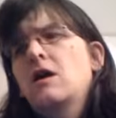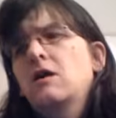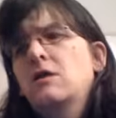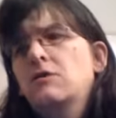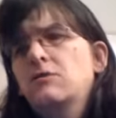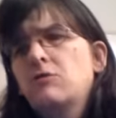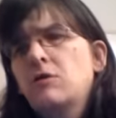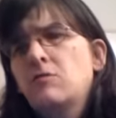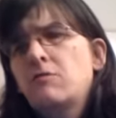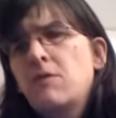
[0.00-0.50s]

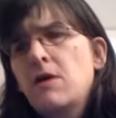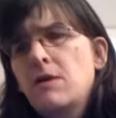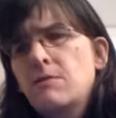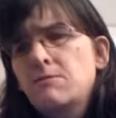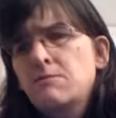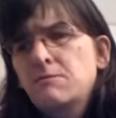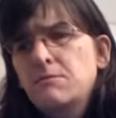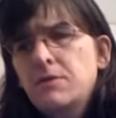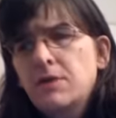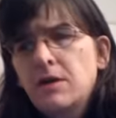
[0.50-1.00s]
But I saw a
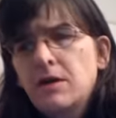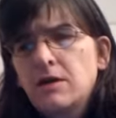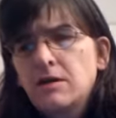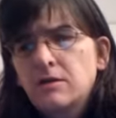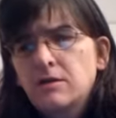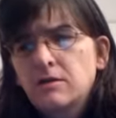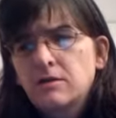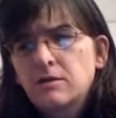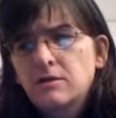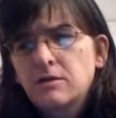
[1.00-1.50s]
figure
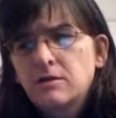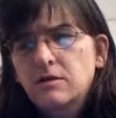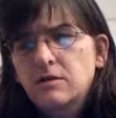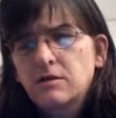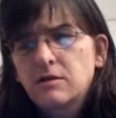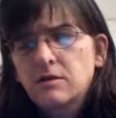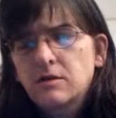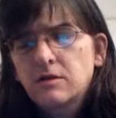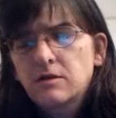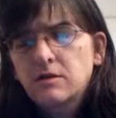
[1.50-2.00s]

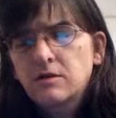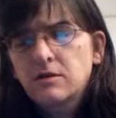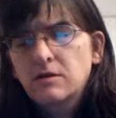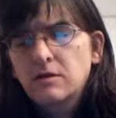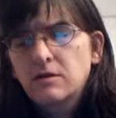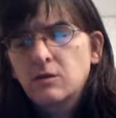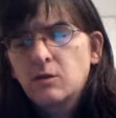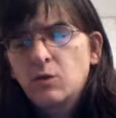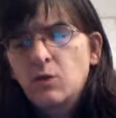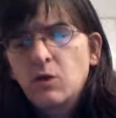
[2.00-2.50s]
online,